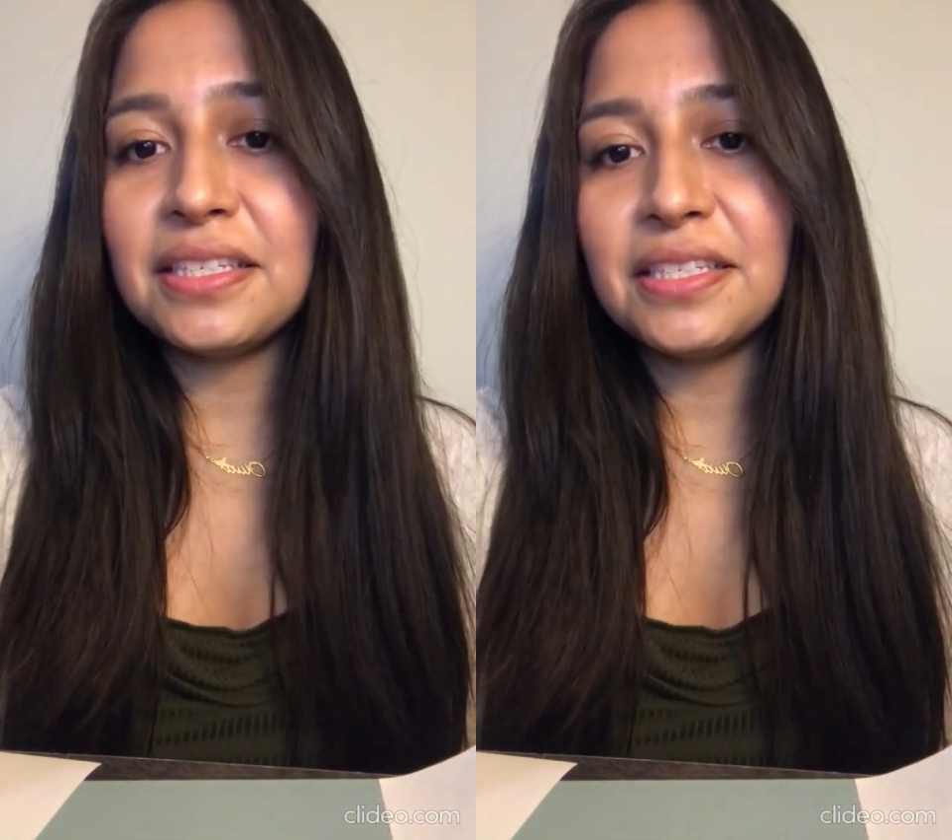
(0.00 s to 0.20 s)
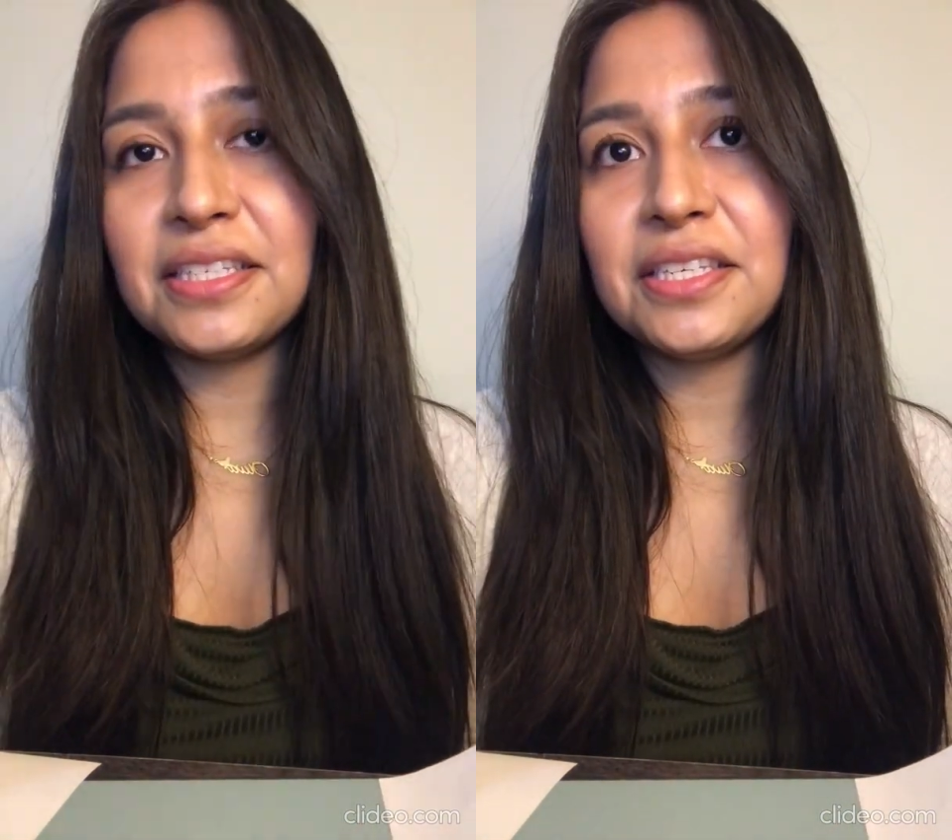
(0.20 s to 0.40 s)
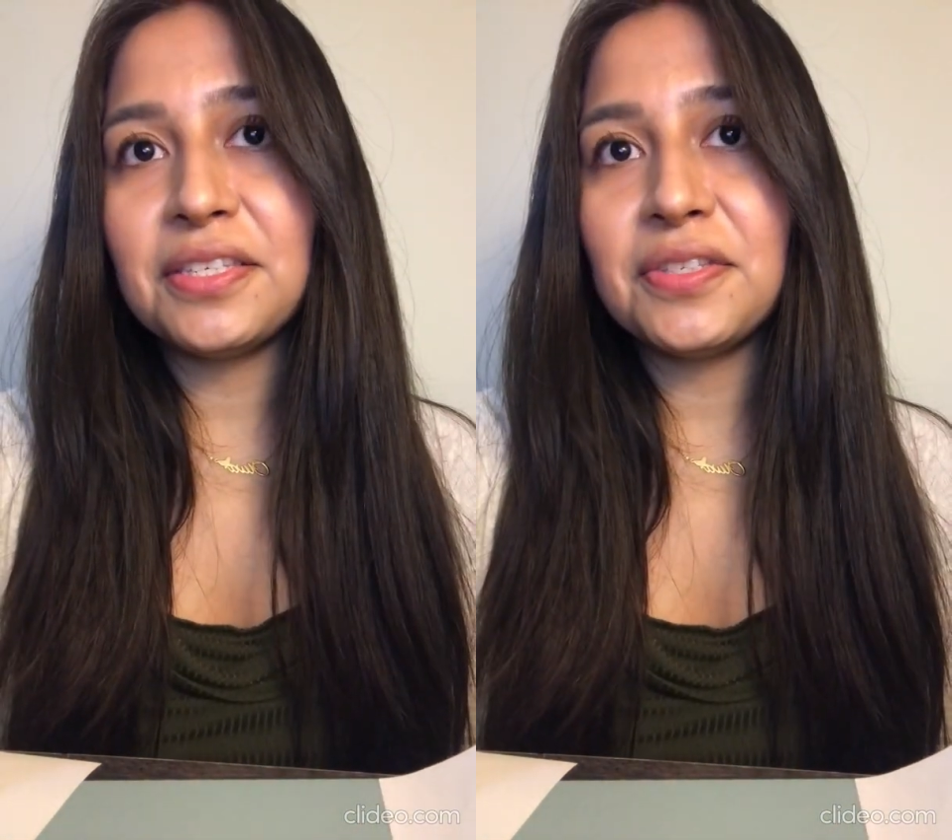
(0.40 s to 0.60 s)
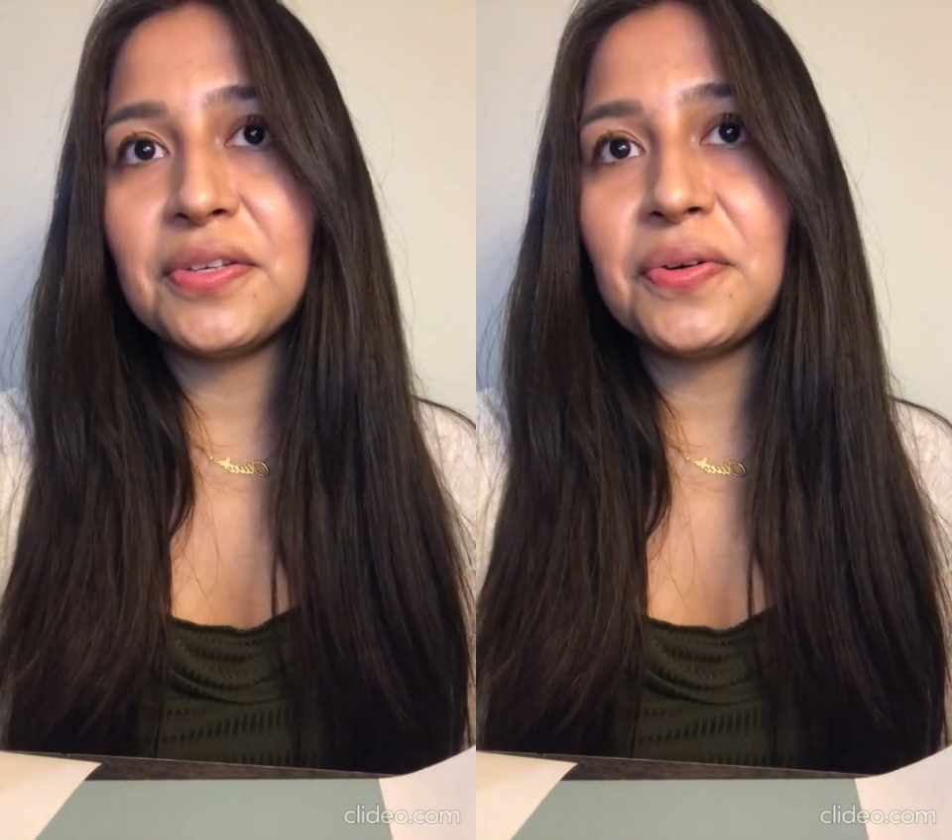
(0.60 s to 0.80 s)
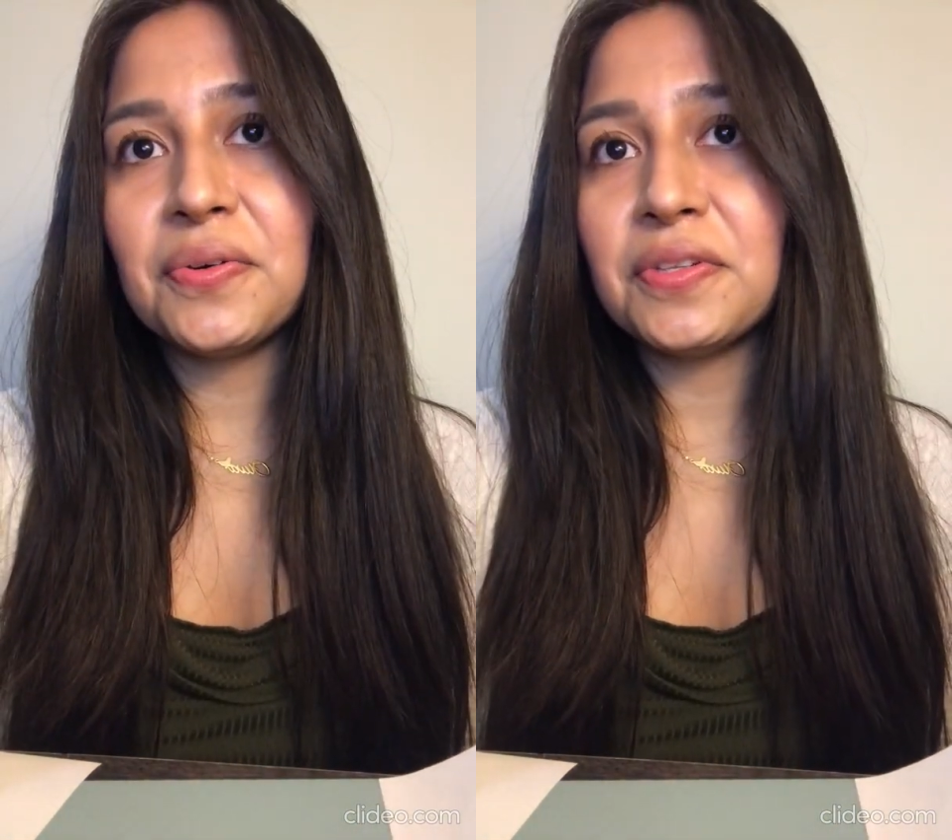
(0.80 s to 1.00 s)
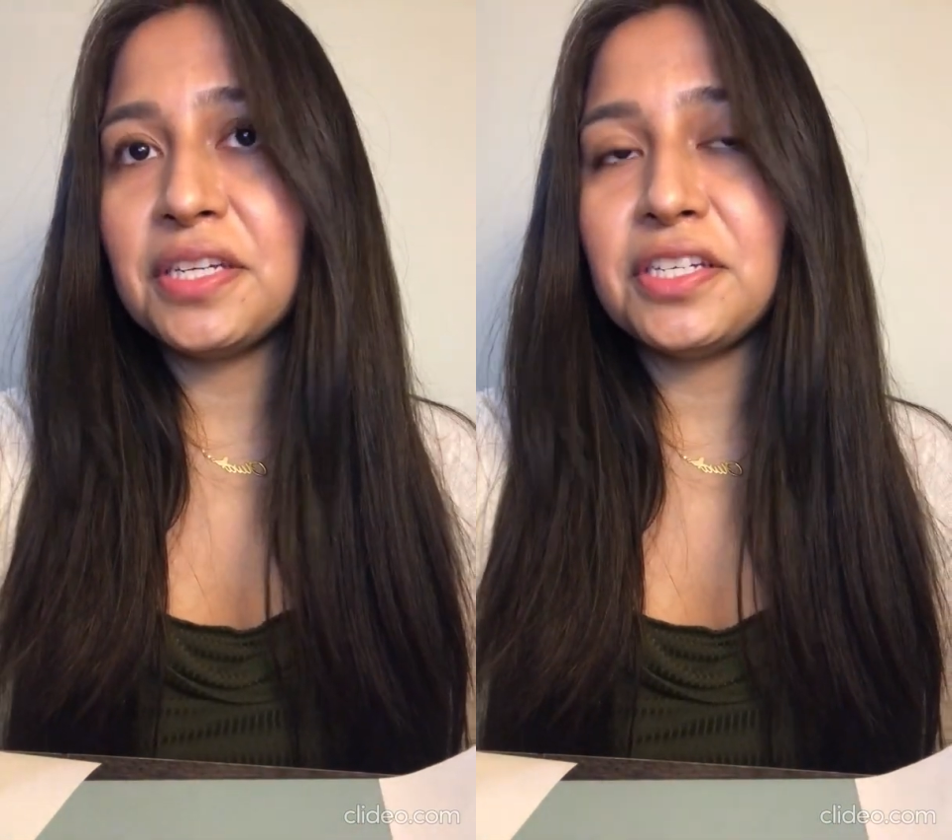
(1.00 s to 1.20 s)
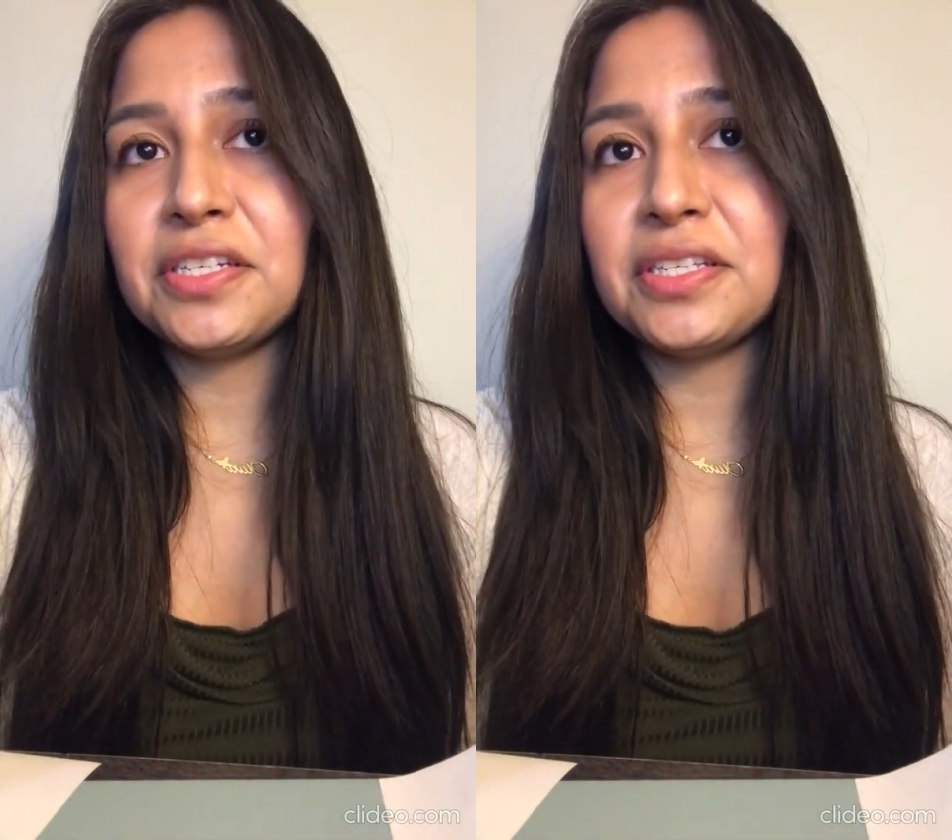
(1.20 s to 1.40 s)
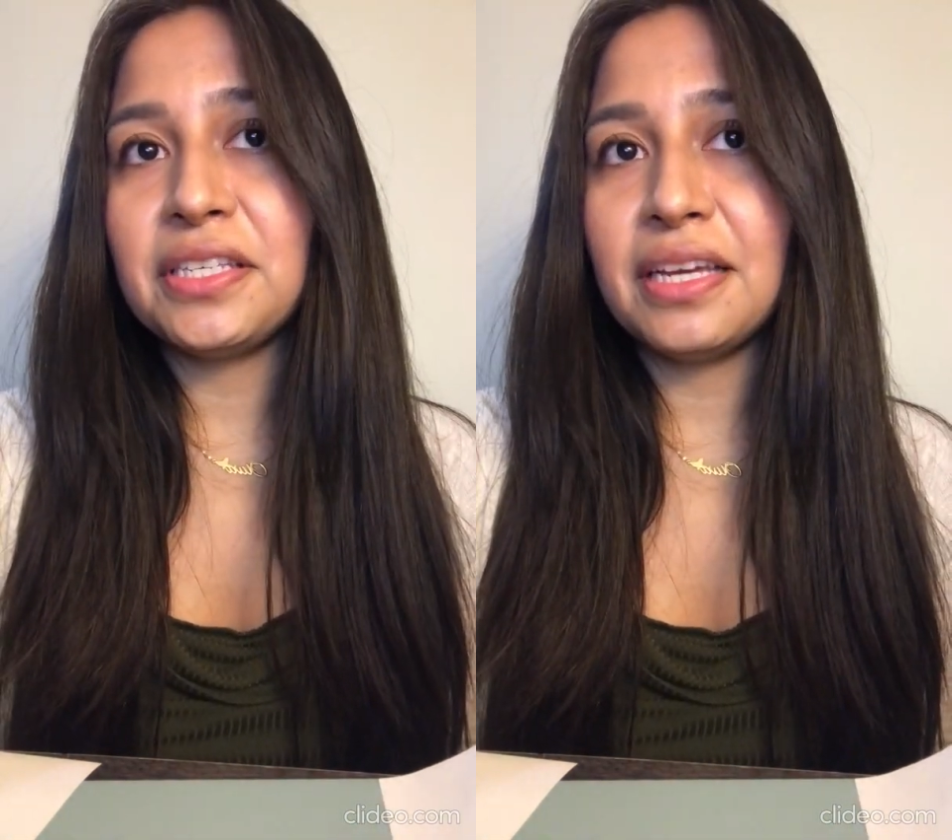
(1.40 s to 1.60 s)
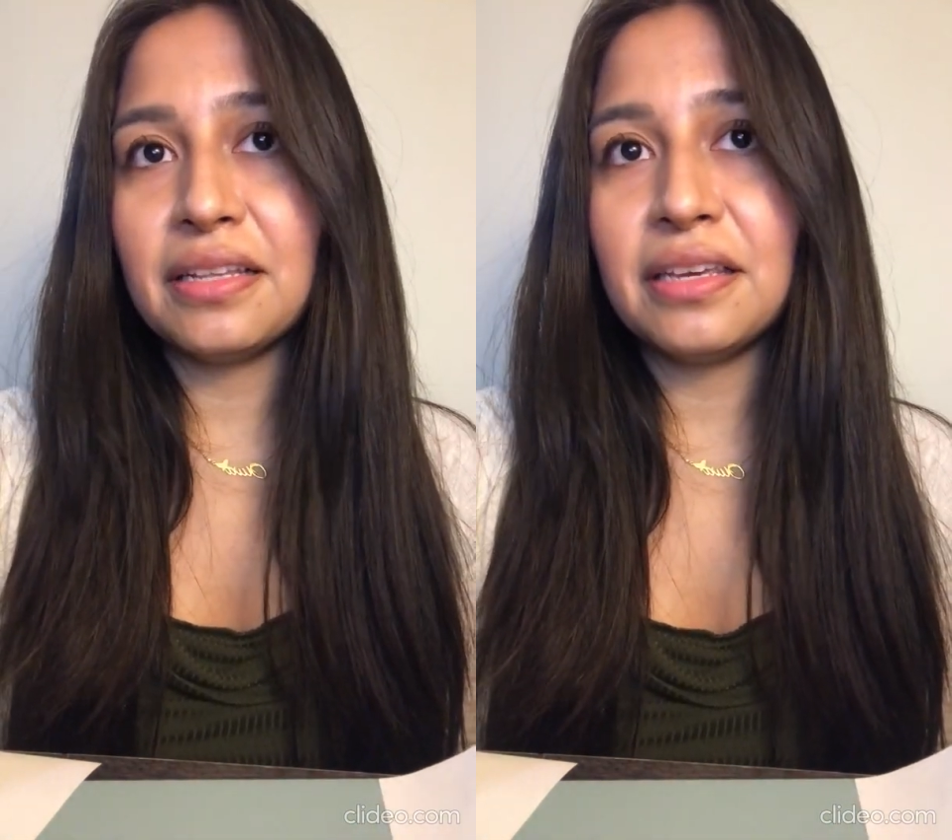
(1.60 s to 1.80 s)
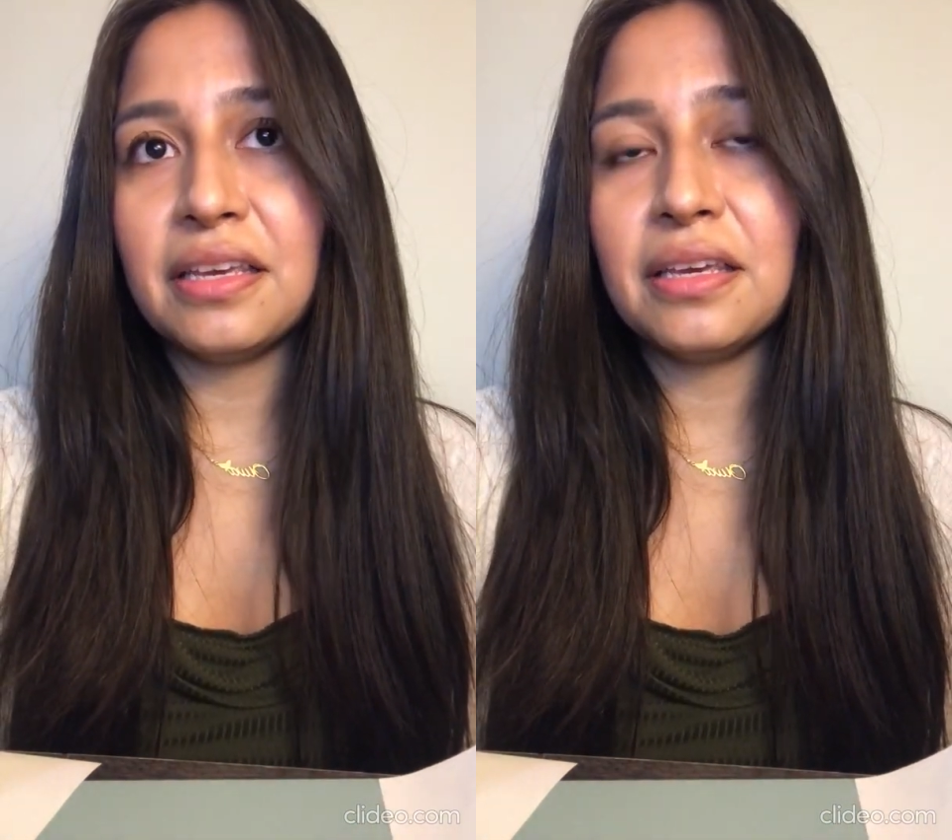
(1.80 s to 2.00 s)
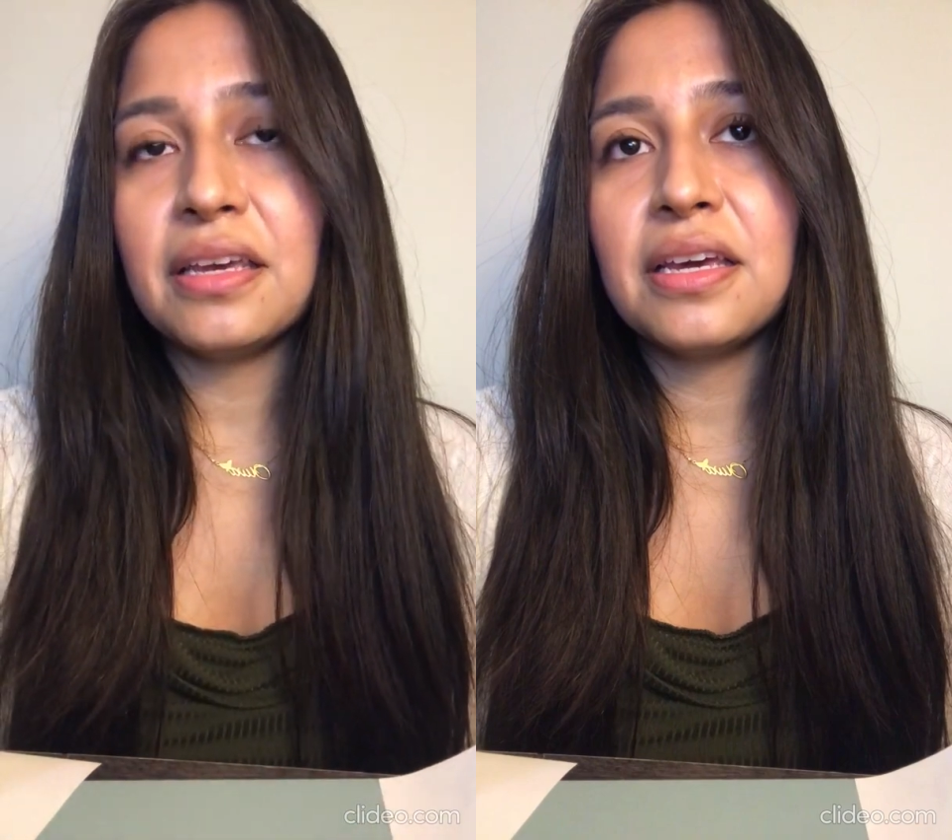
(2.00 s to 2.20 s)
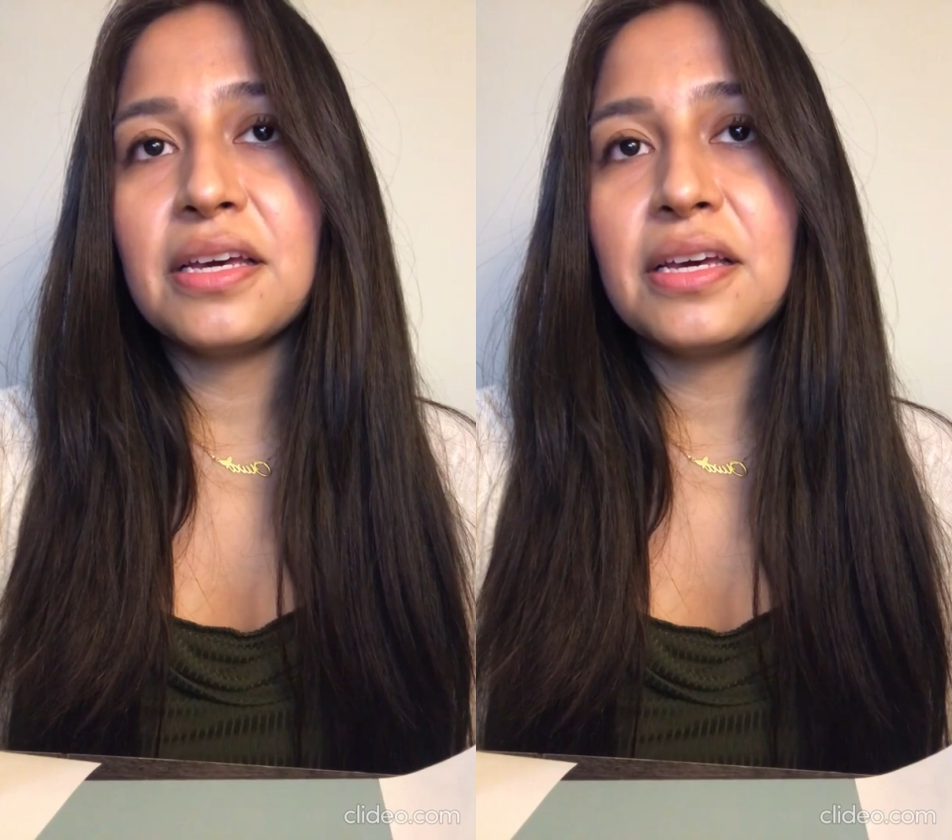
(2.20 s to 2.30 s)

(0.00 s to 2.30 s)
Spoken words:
disease so contagious and deadly?